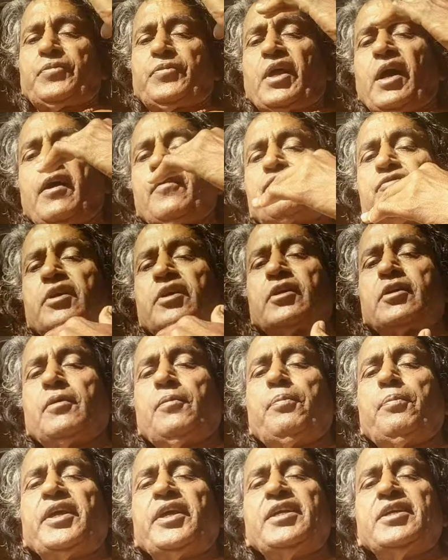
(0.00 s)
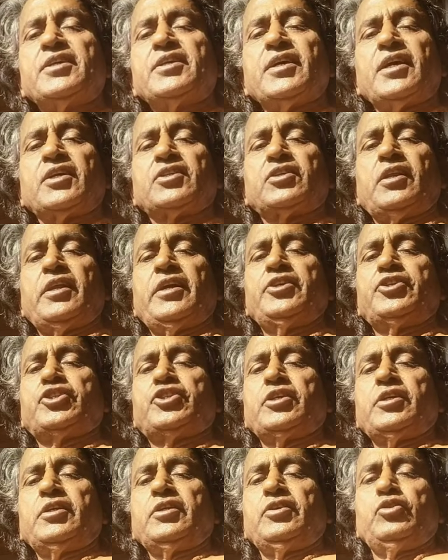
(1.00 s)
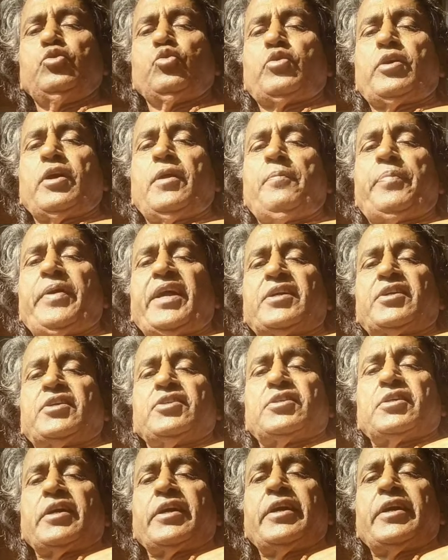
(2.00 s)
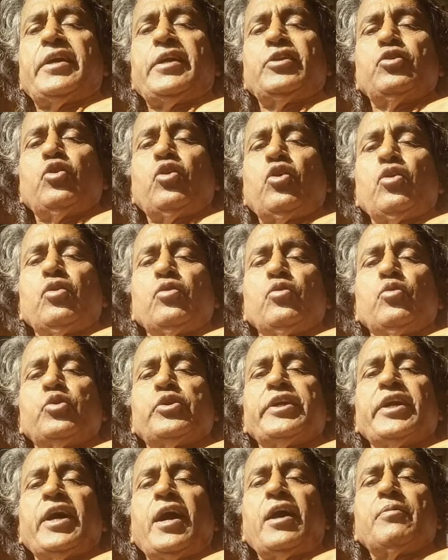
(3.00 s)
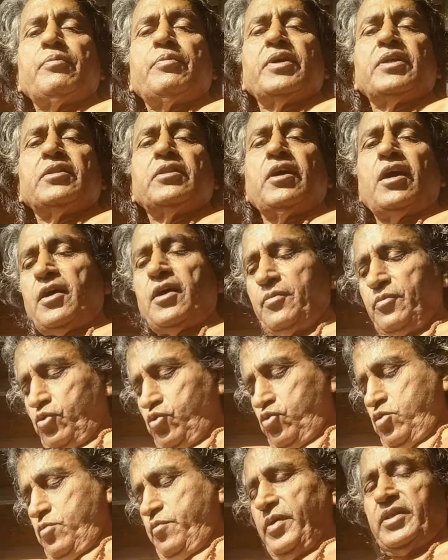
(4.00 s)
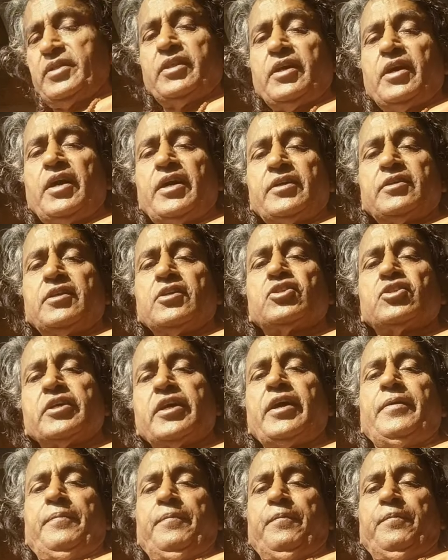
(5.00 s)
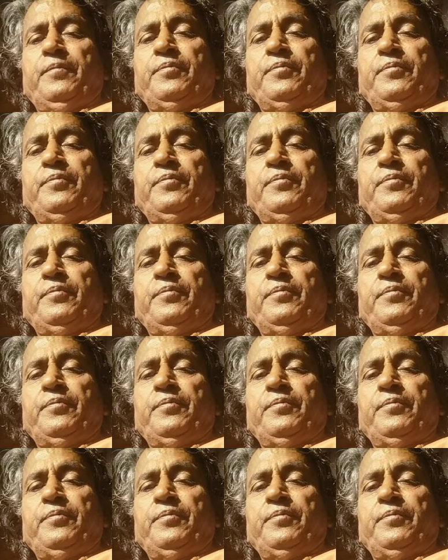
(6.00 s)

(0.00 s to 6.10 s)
After complete exhalation, you can practice again your Udyan Bandha, Mool Bandha at the same.